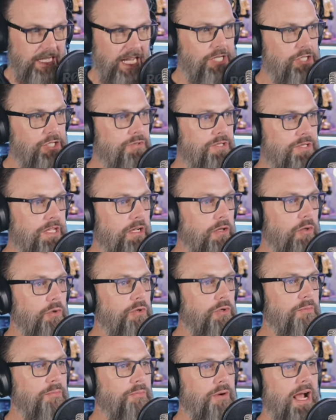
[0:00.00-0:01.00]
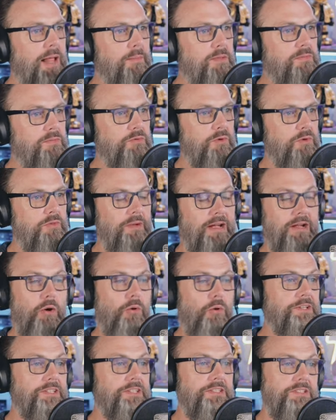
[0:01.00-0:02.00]
Issues included problems with my
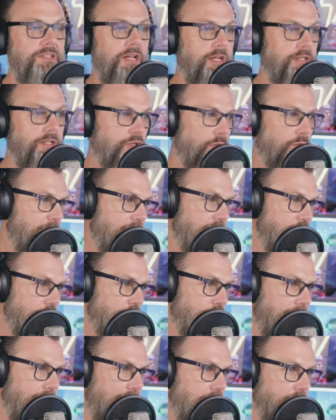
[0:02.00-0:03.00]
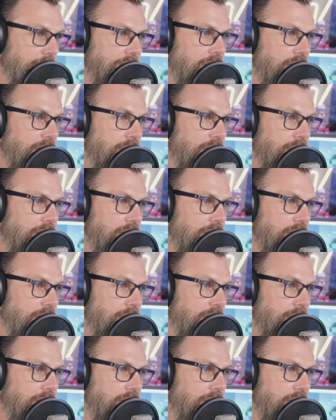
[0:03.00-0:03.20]
oldest son, twenty-two male,